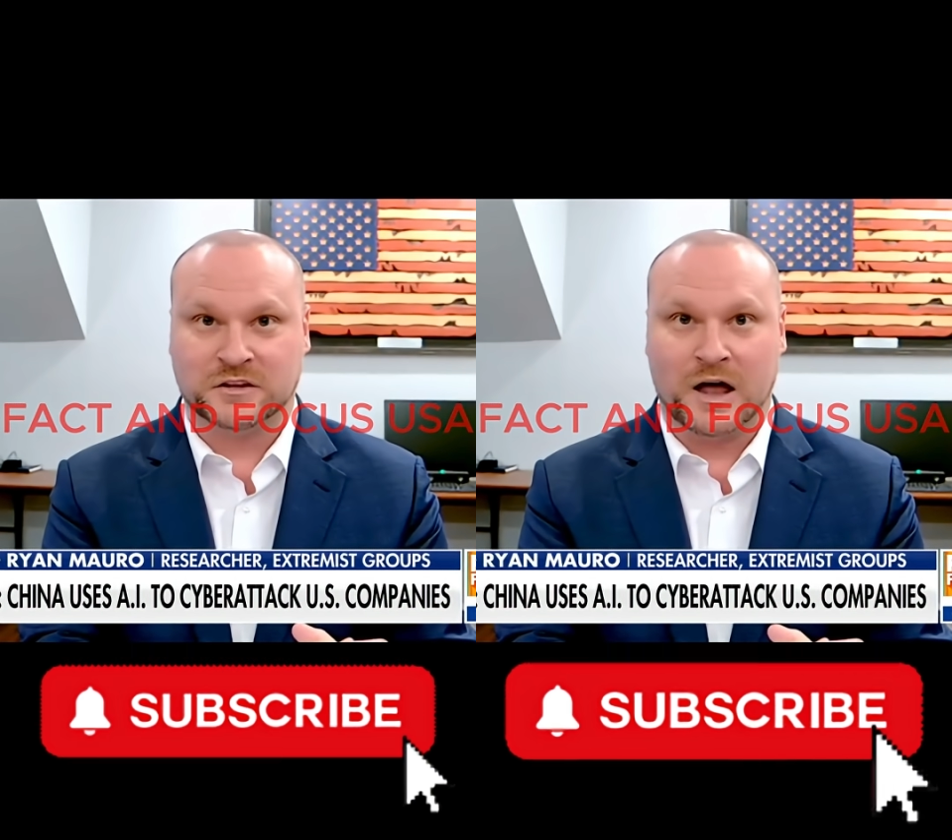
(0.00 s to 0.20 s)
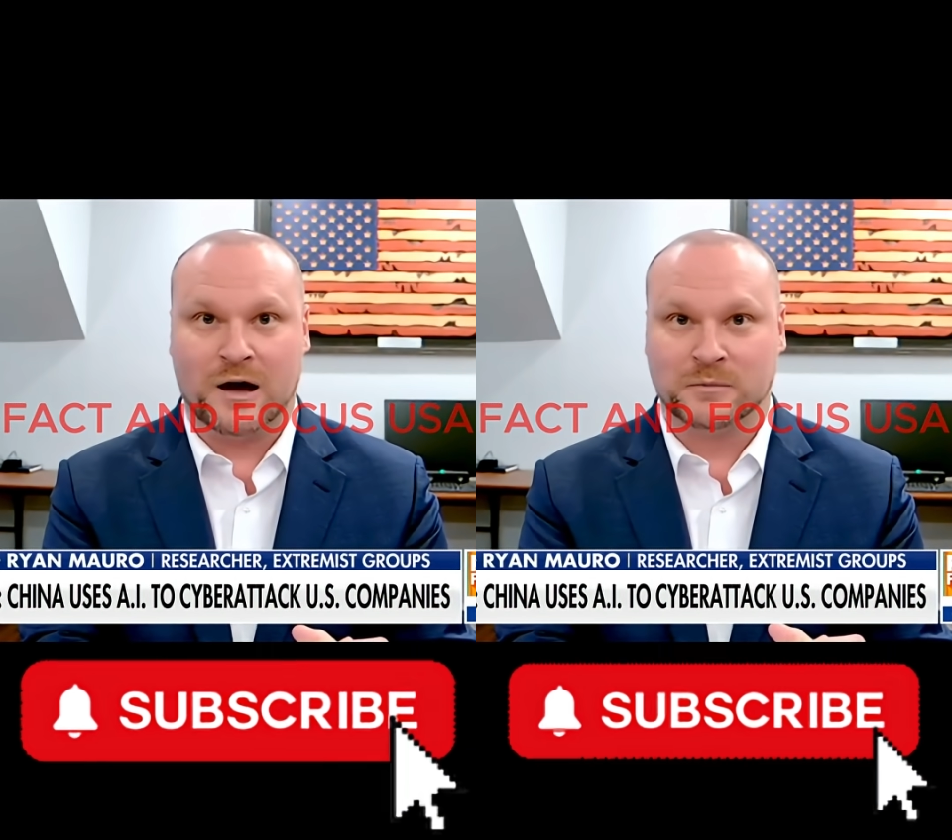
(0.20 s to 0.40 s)

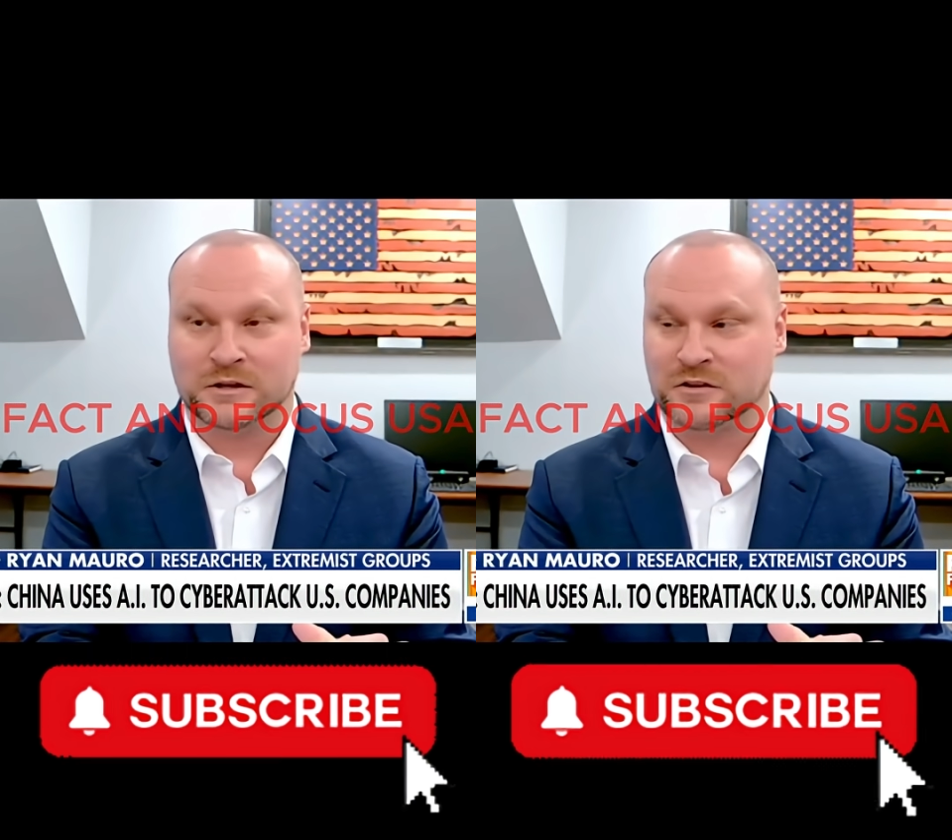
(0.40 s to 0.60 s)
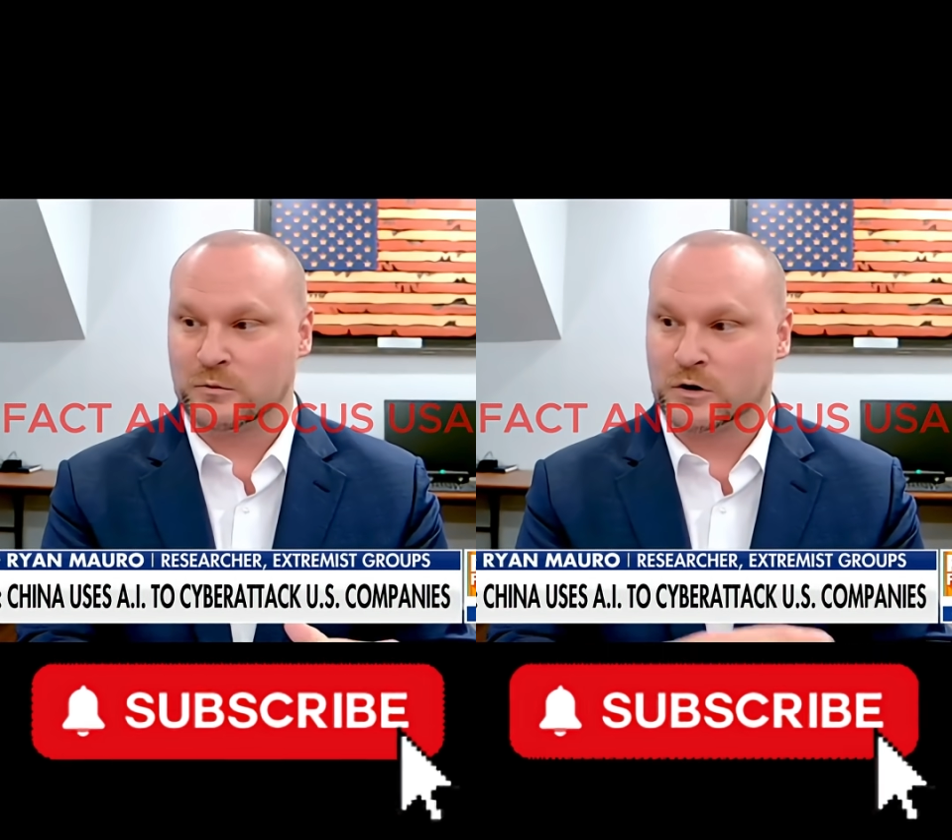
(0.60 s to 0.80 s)
these
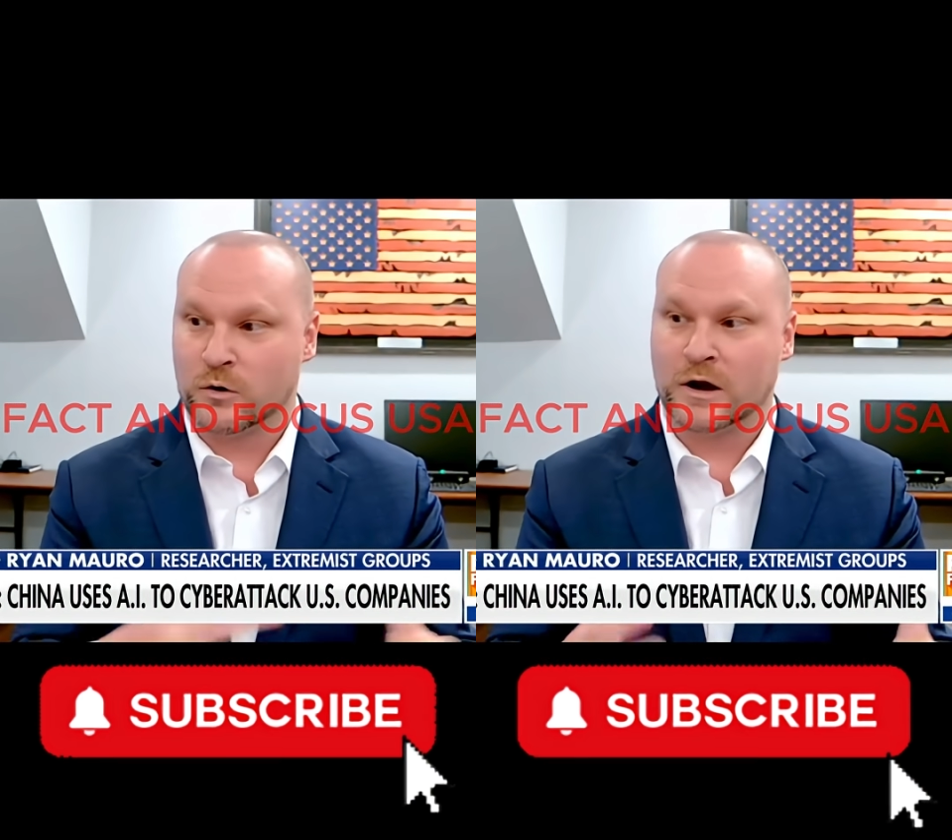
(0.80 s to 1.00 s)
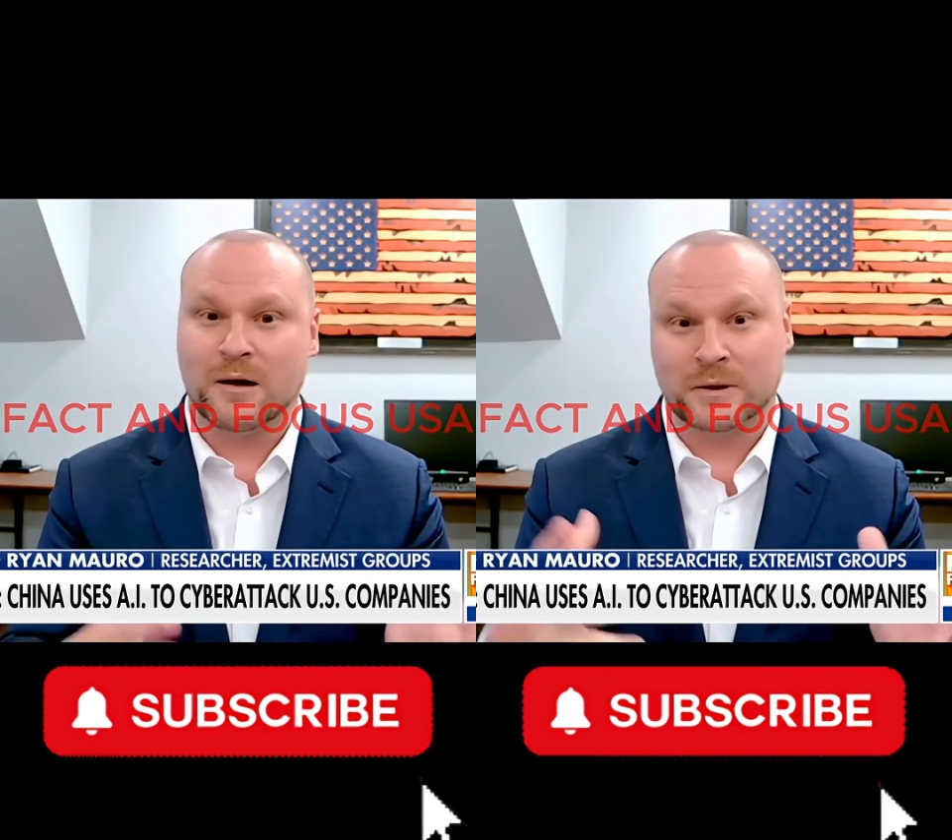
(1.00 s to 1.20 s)
anomalies
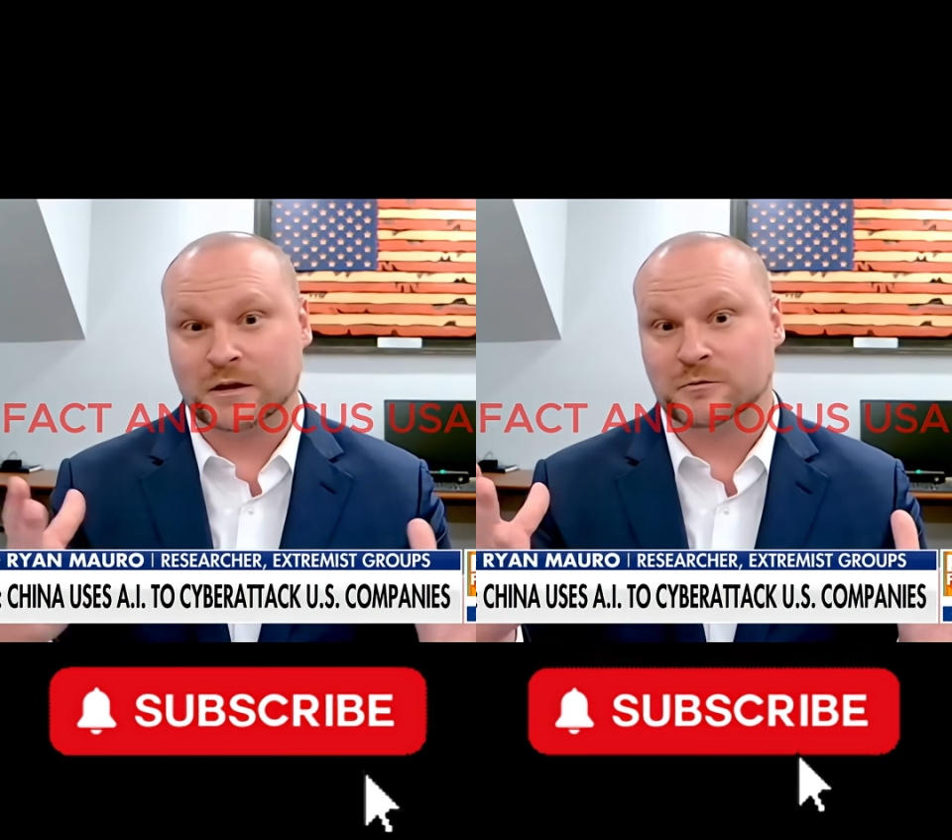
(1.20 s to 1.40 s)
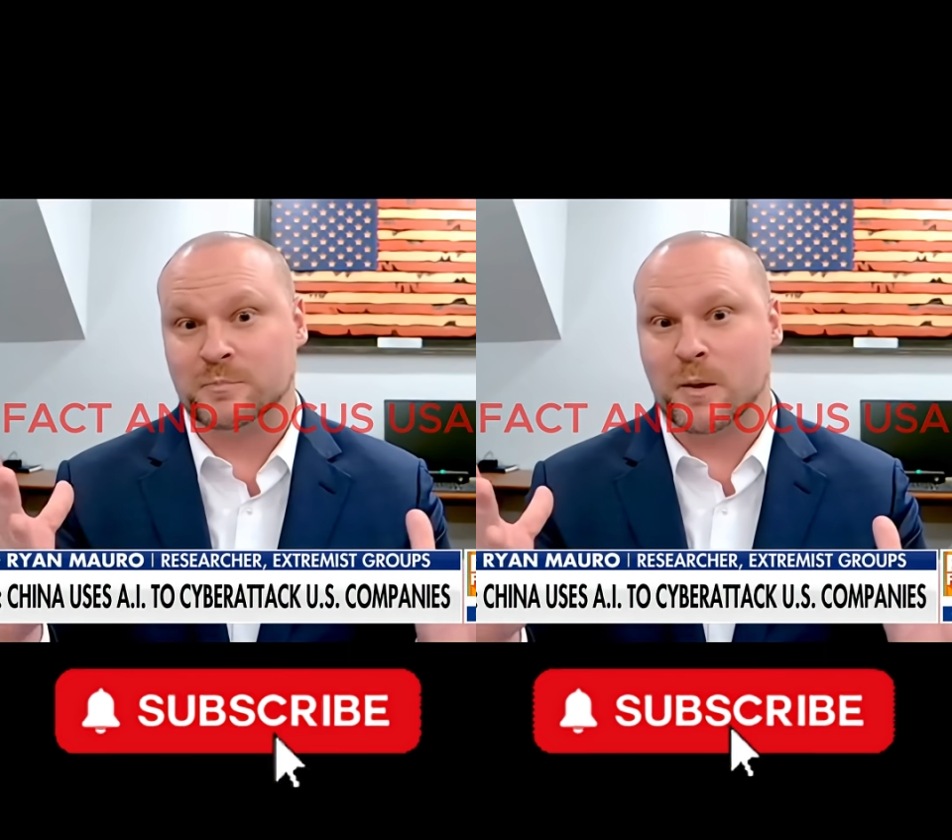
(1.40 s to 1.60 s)
that were going
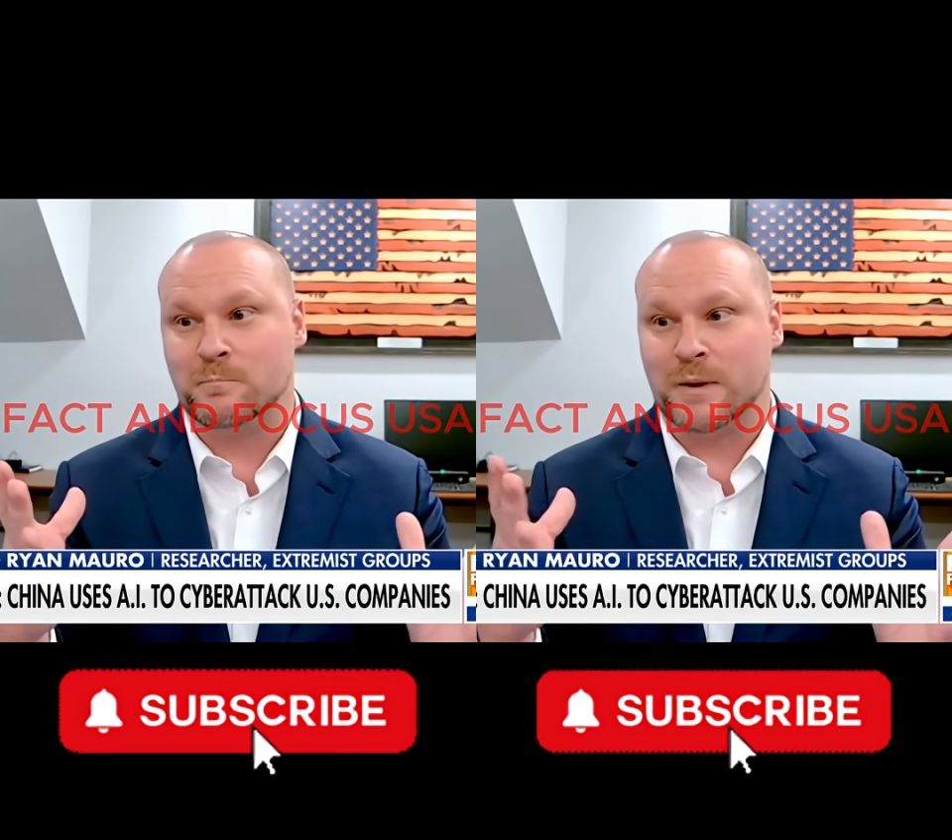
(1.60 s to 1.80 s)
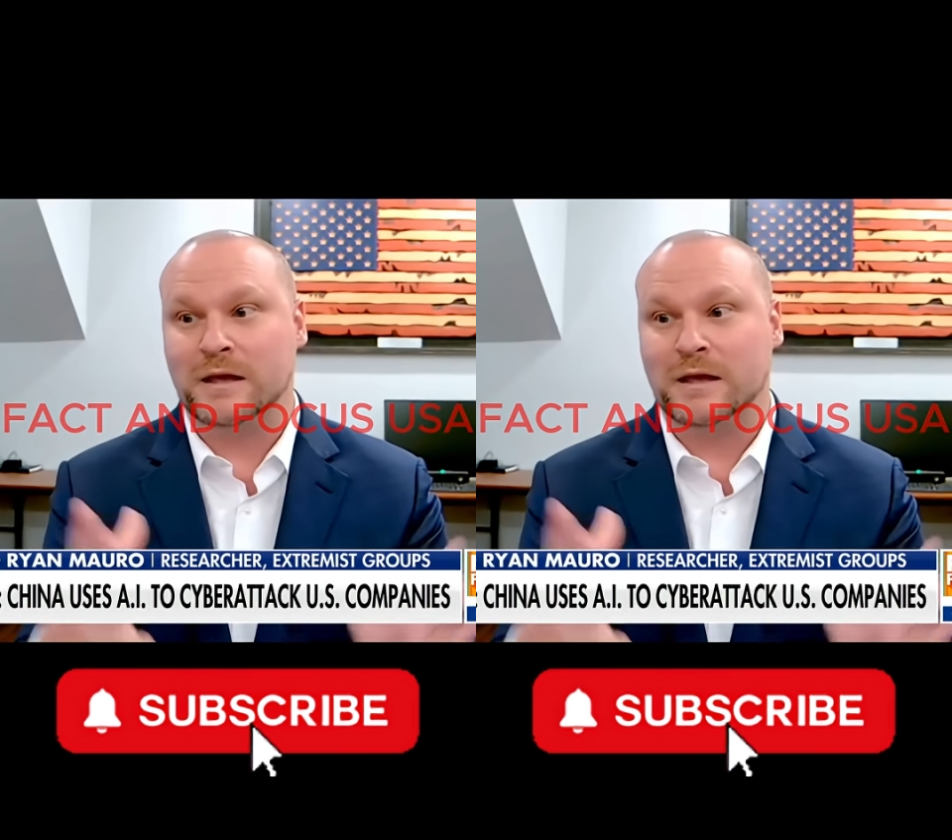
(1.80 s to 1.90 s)
on because